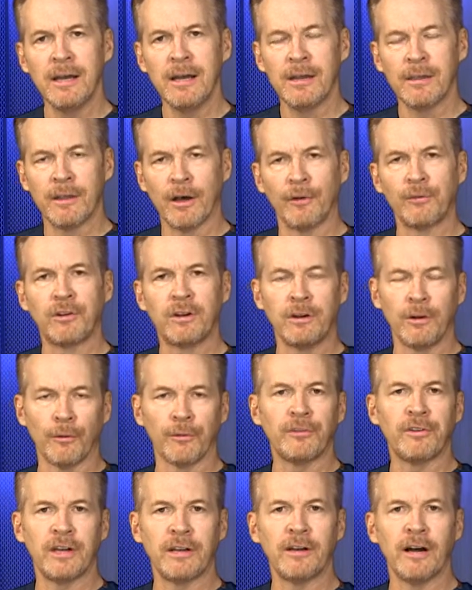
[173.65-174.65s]
those you'll
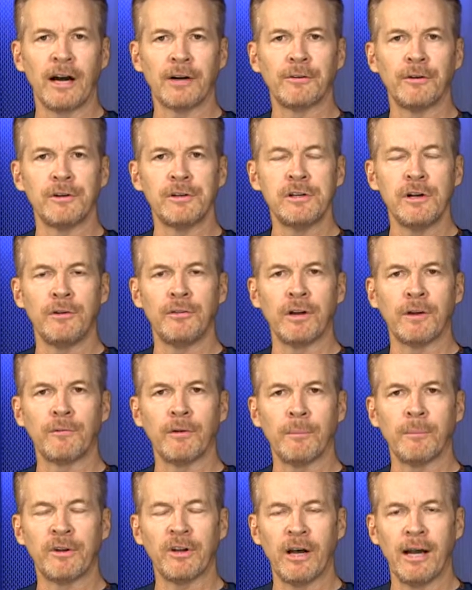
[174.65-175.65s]
see doctors using
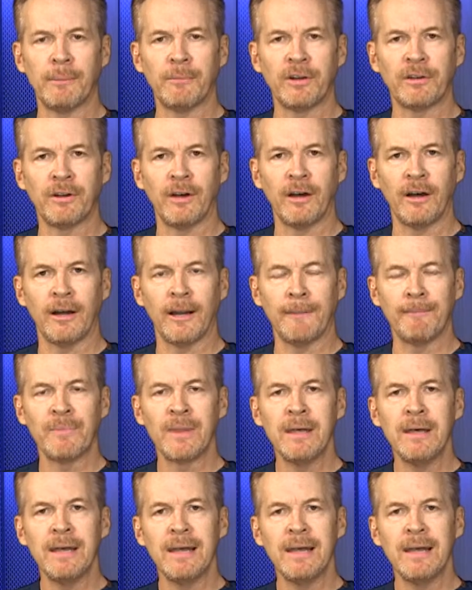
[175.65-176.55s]
from time to time,